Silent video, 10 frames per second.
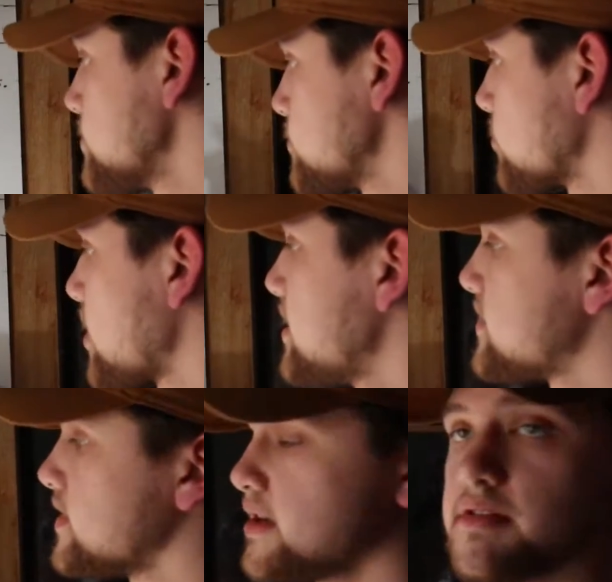those will
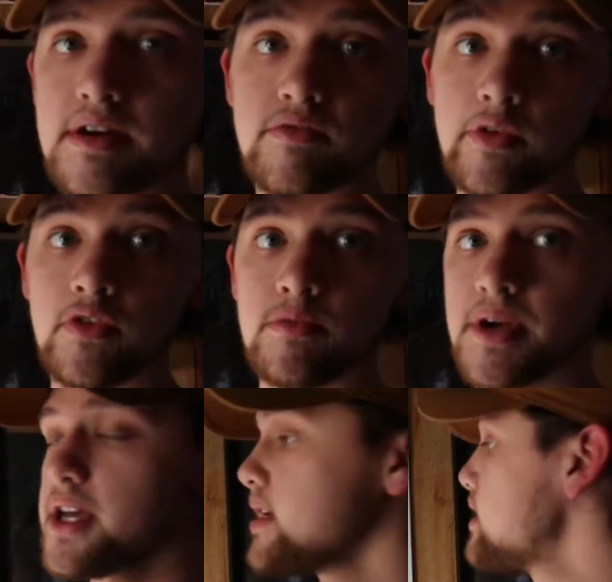cancel out and revert
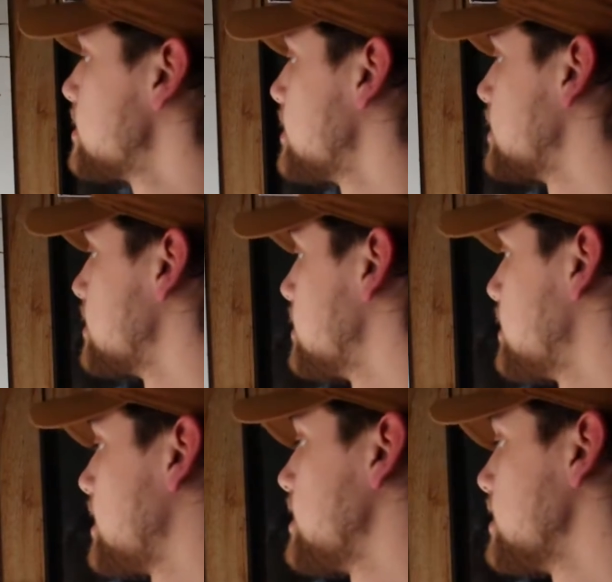back.
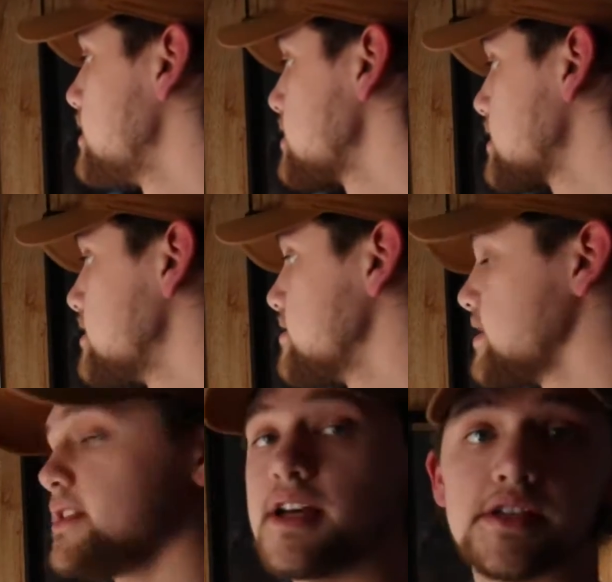And
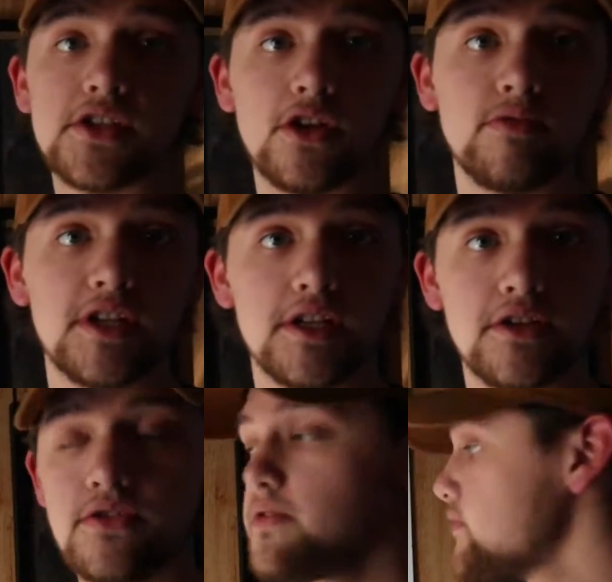clearly that's all we need to do